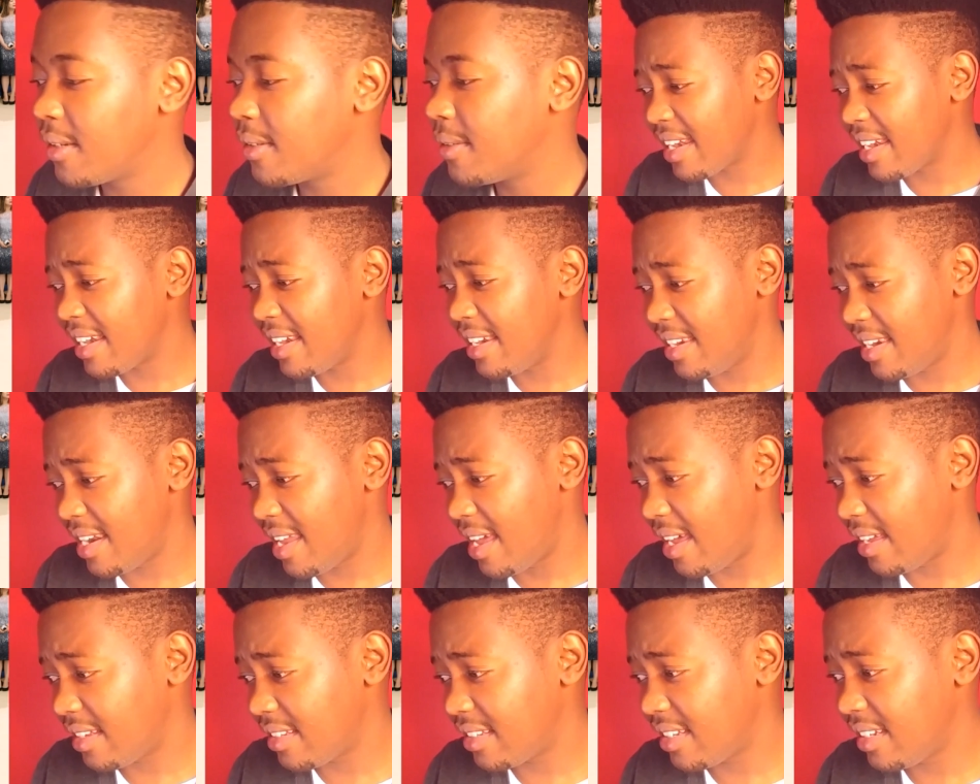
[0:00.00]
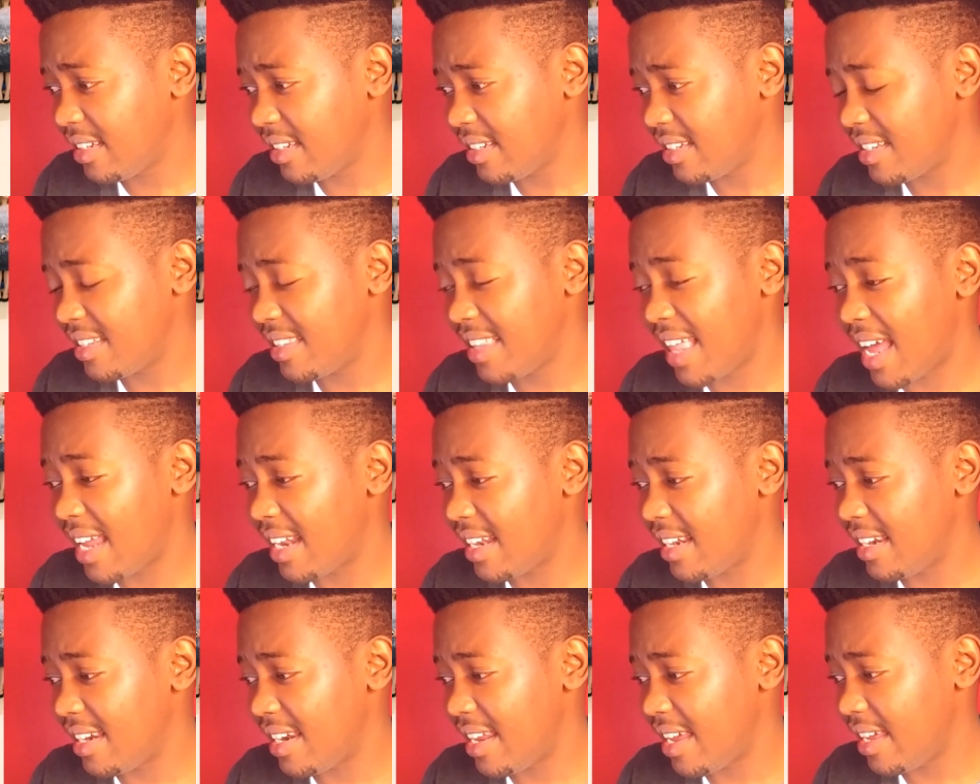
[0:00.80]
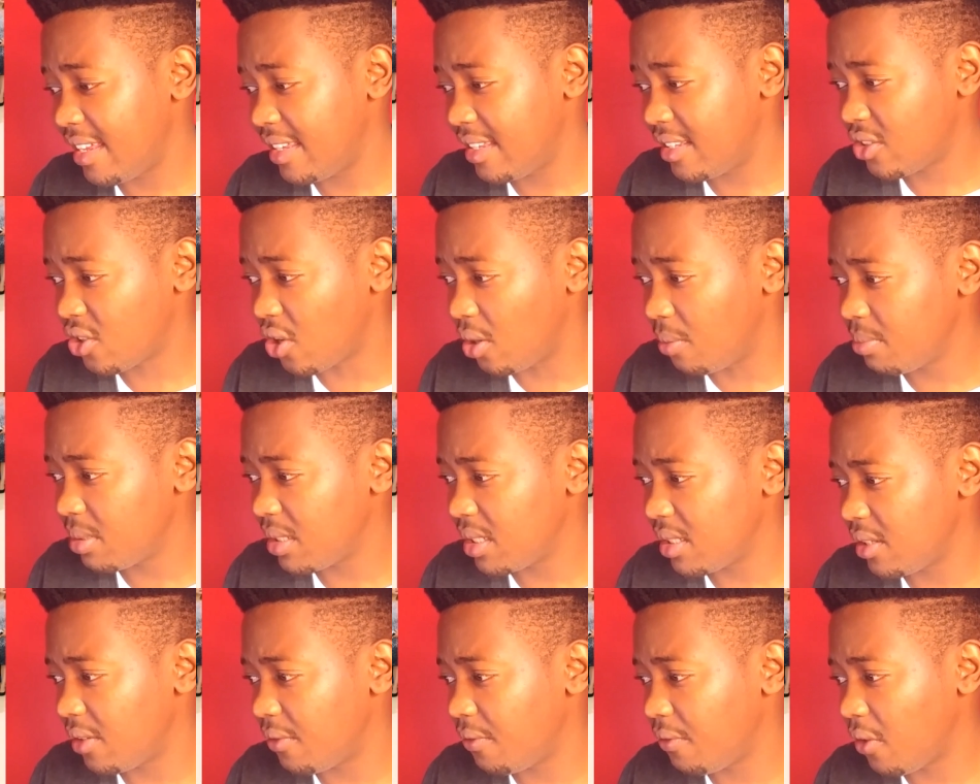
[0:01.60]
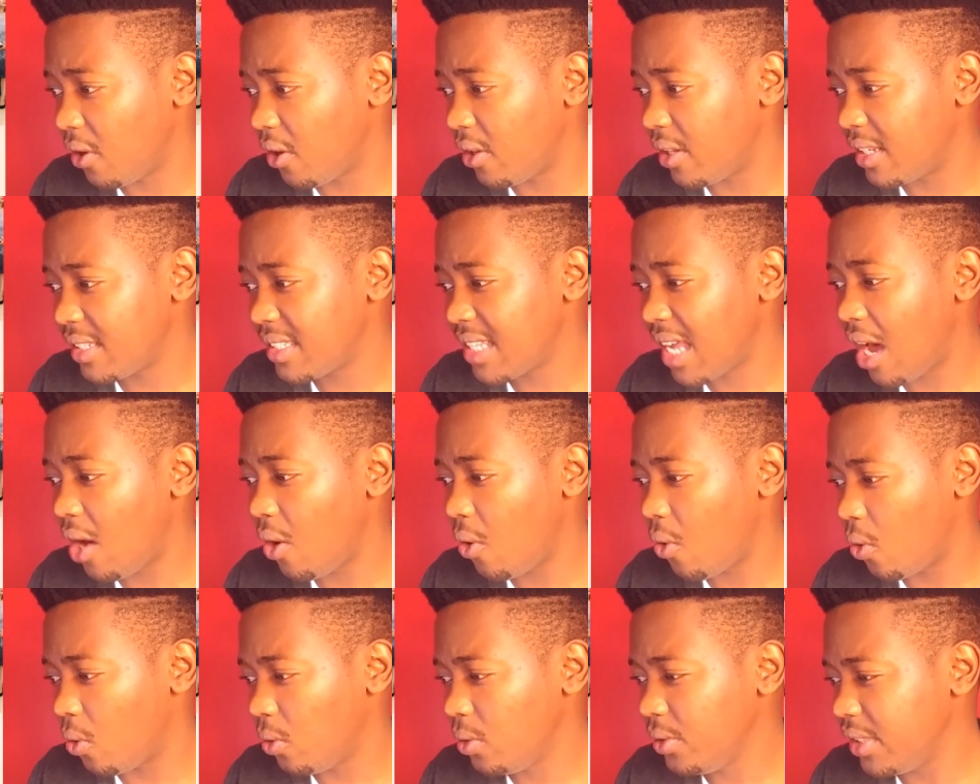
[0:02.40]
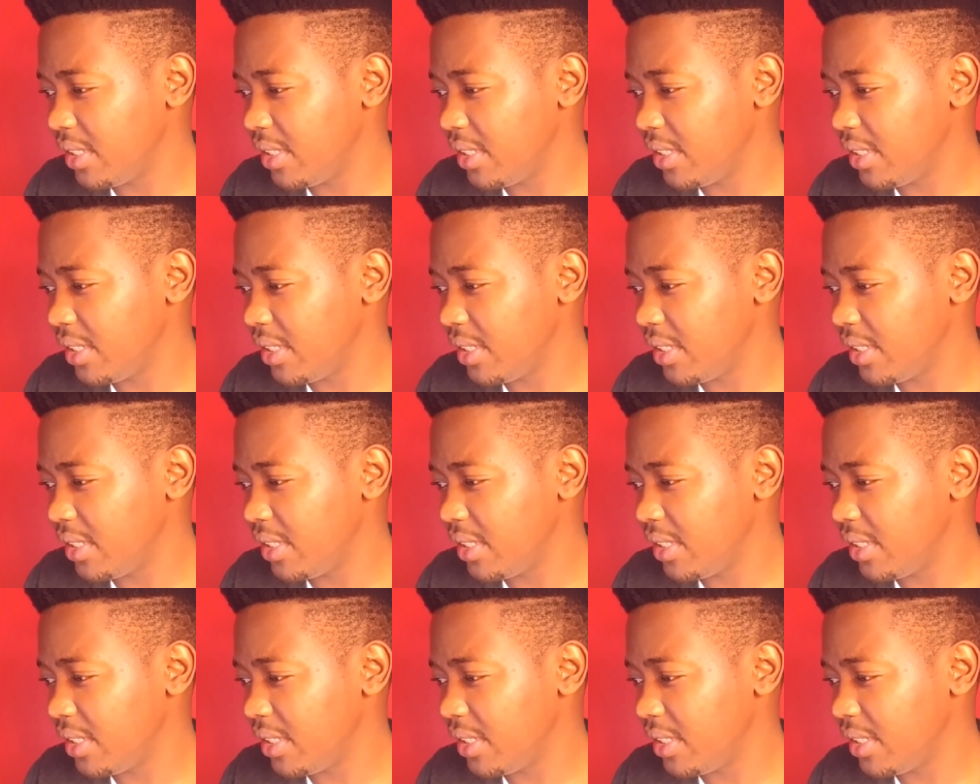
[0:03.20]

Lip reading: And that leg is completely flawless.